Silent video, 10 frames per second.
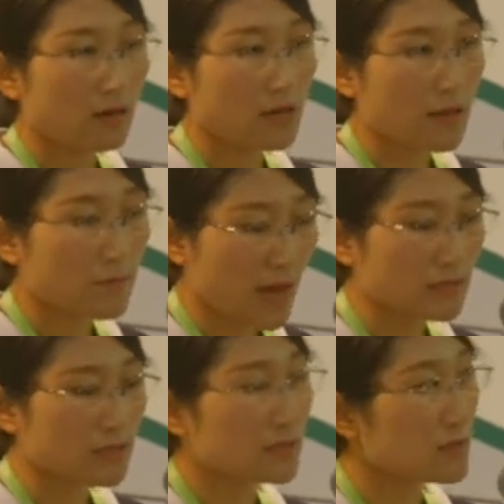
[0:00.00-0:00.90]

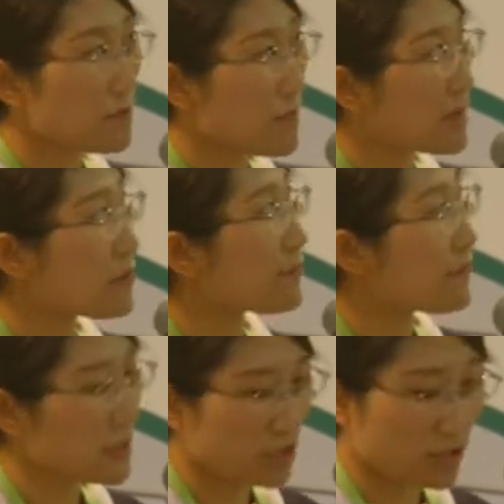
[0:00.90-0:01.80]
but the
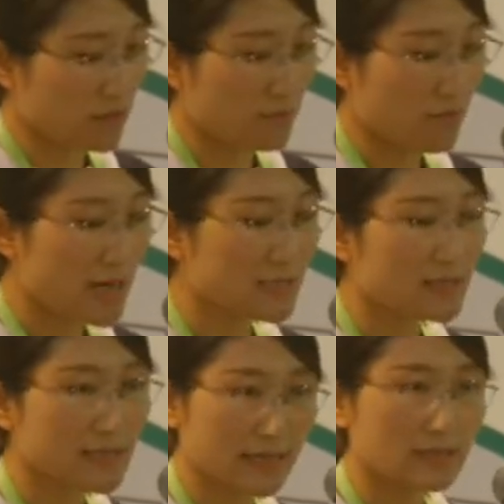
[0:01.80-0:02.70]
manufacturer
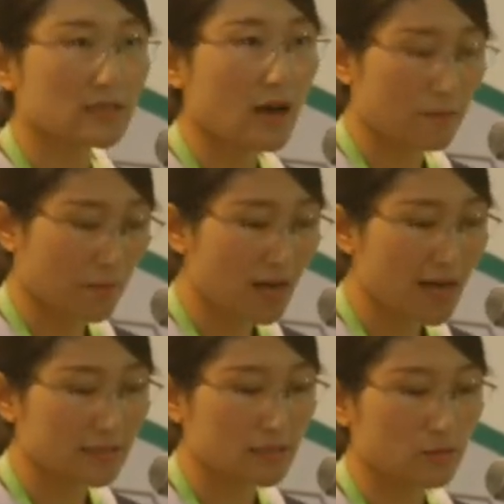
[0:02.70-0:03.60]
must state
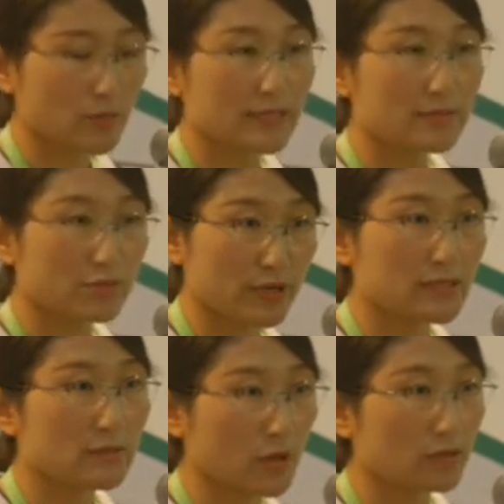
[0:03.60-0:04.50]
compliance with
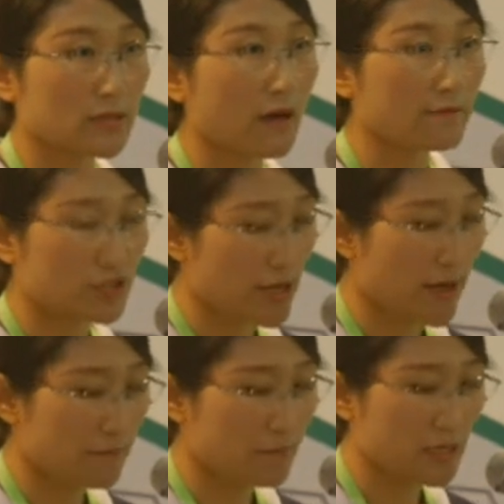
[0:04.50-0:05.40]
principles of
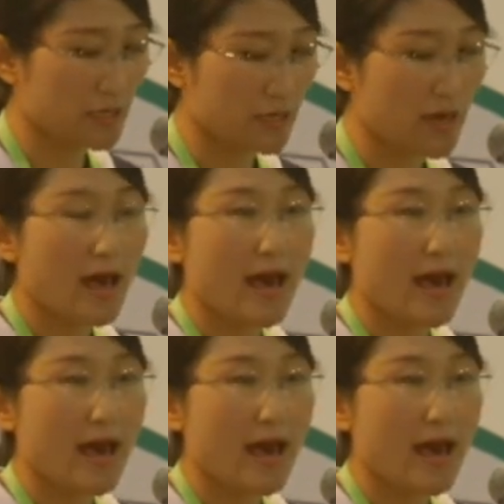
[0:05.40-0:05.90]
GMP